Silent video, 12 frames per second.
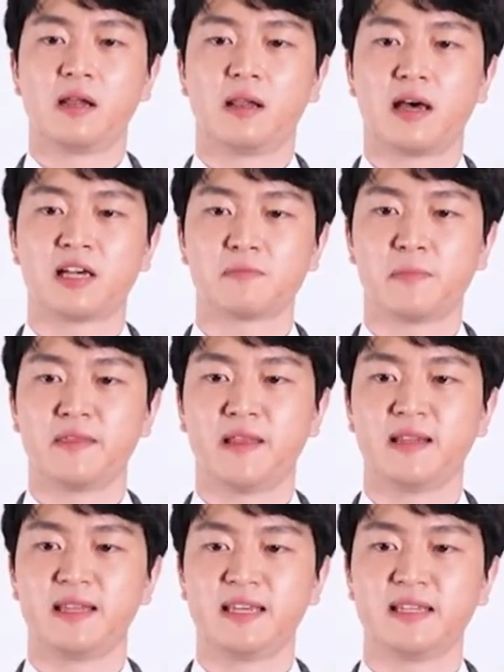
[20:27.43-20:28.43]
Last but
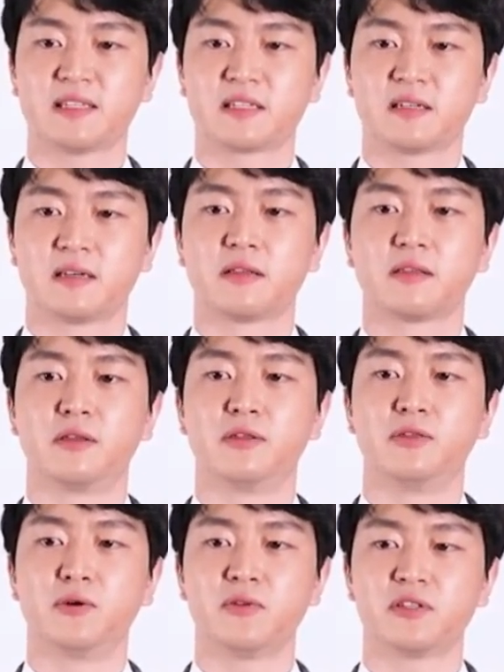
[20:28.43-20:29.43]
not least, the
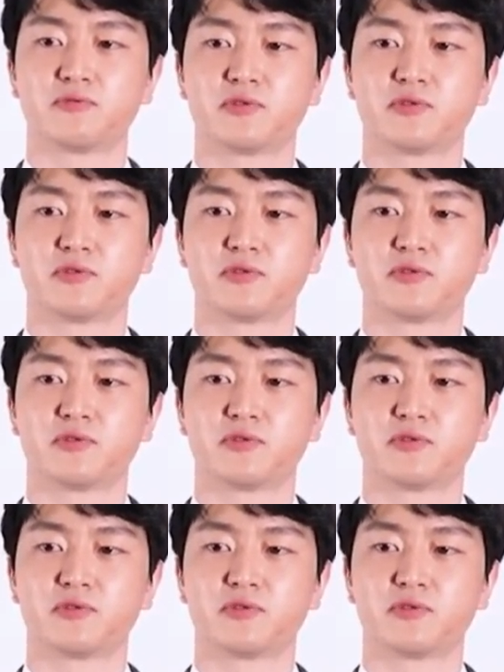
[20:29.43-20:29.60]
noise